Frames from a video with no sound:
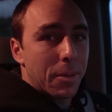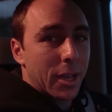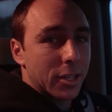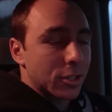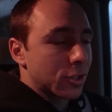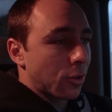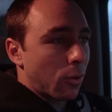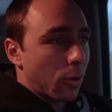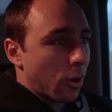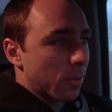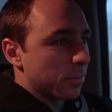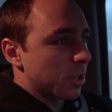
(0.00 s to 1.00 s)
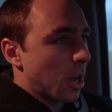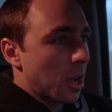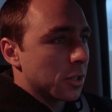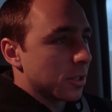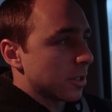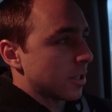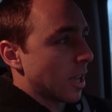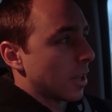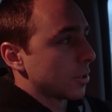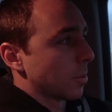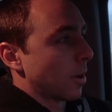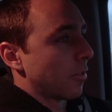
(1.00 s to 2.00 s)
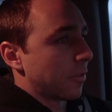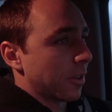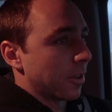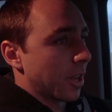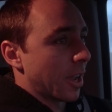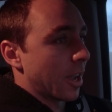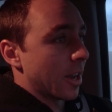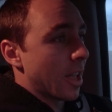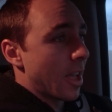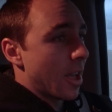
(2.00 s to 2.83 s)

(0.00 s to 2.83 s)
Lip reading: big storm, tons of south swell filled in.